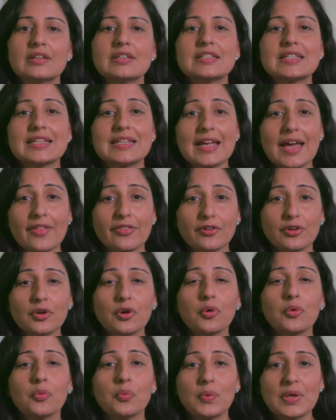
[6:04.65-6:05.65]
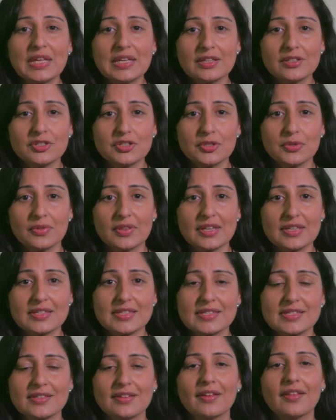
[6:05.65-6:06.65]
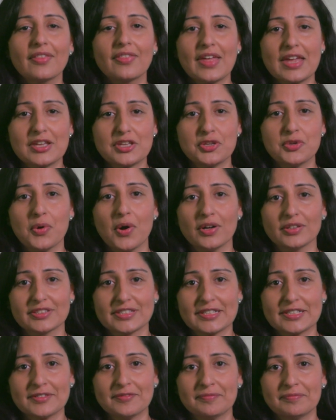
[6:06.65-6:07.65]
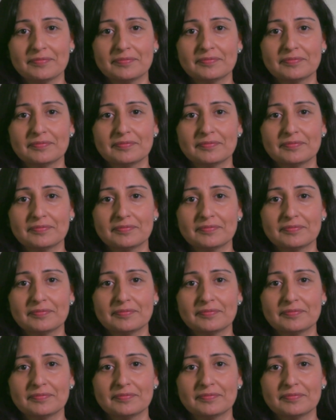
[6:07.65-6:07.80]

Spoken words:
Together, we can do this. Thank you, Halton.